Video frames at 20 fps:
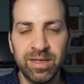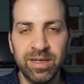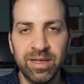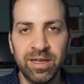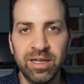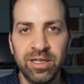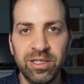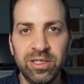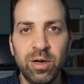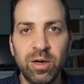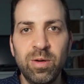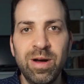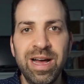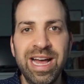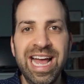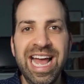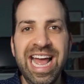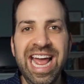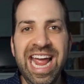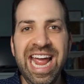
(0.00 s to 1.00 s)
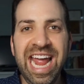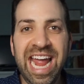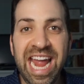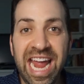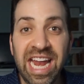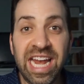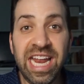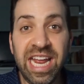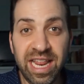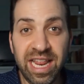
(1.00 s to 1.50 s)
So
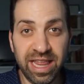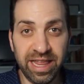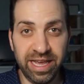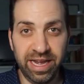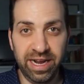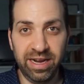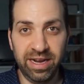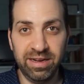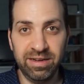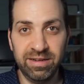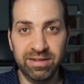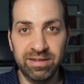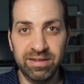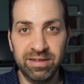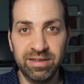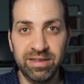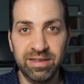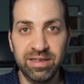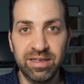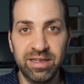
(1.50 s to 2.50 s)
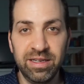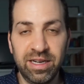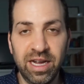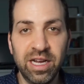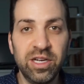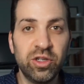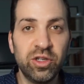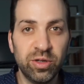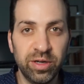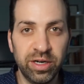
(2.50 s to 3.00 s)
anything can
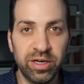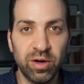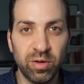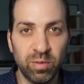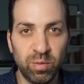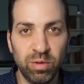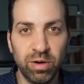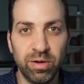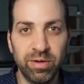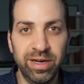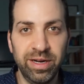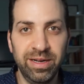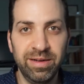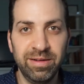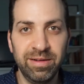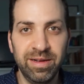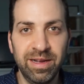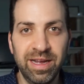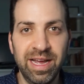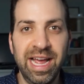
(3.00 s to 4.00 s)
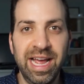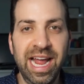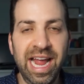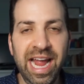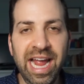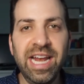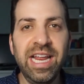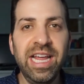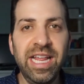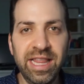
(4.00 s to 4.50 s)
trigger worry,
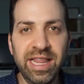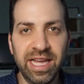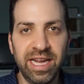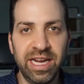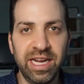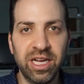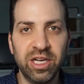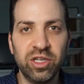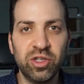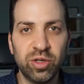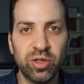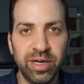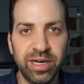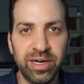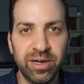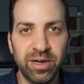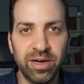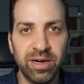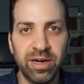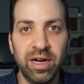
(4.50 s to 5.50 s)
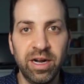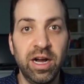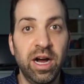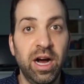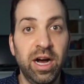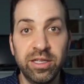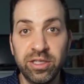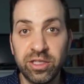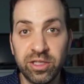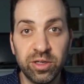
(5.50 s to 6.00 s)
anything can trigger
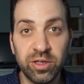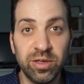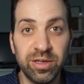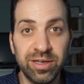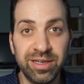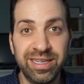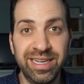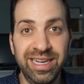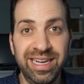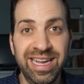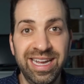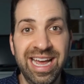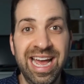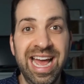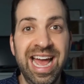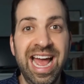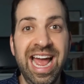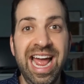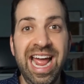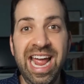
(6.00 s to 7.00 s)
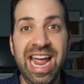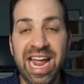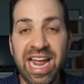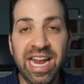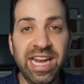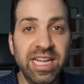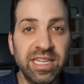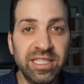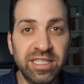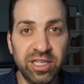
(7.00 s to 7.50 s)
uncertainty.
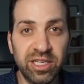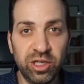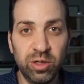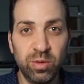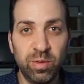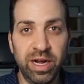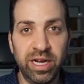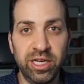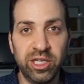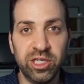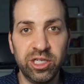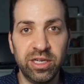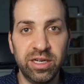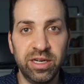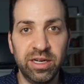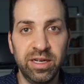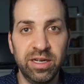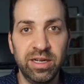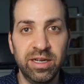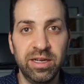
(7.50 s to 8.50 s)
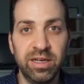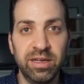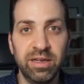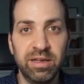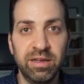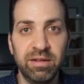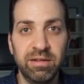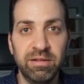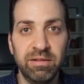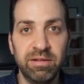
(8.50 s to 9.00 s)
Any situation
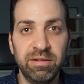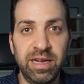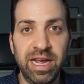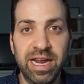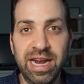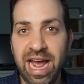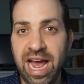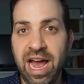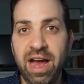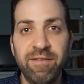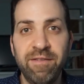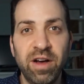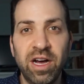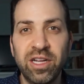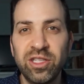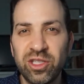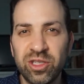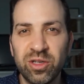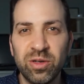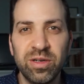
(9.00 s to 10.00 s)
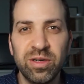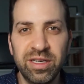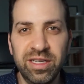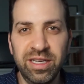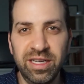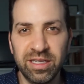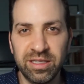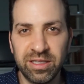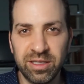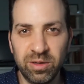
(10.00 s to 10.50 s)
can have uncertainty
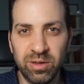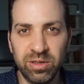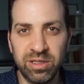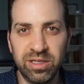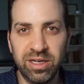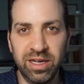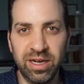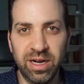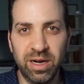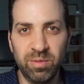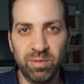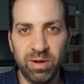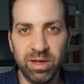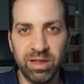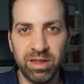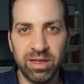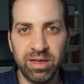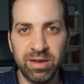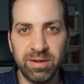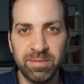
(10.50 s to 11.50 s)
associated with it.